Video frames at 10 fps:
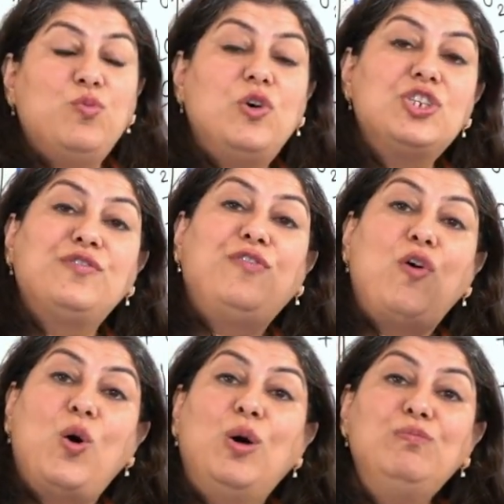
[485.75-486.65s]
was
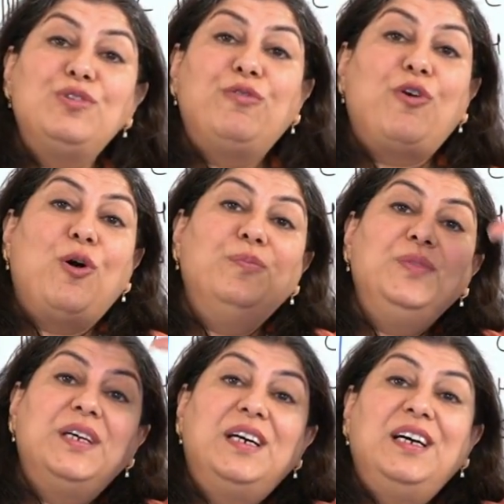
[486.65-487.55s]
formed
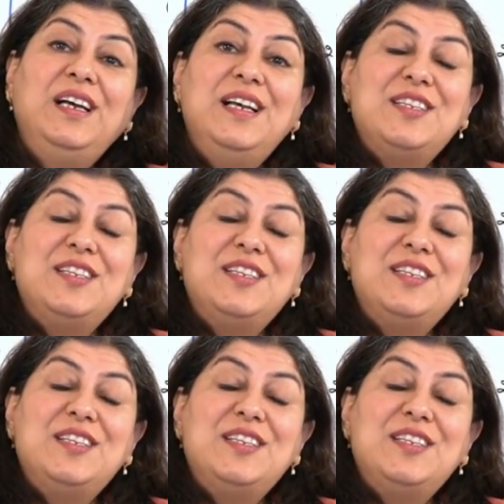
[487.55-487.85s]
from the